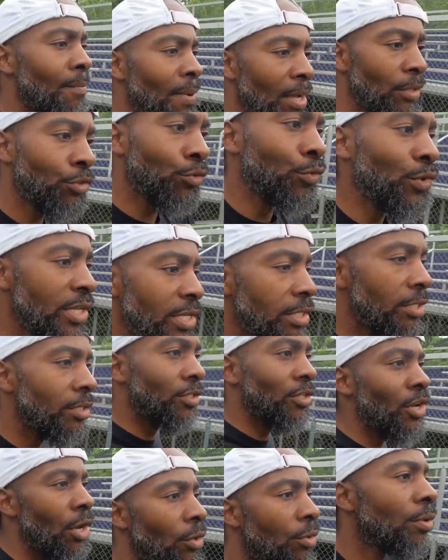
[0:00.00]
about 3
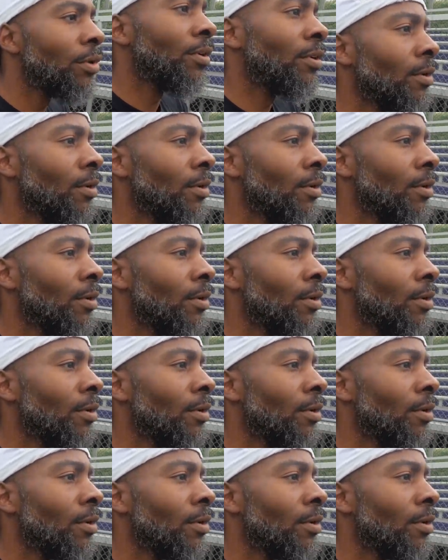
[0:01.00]
years ago.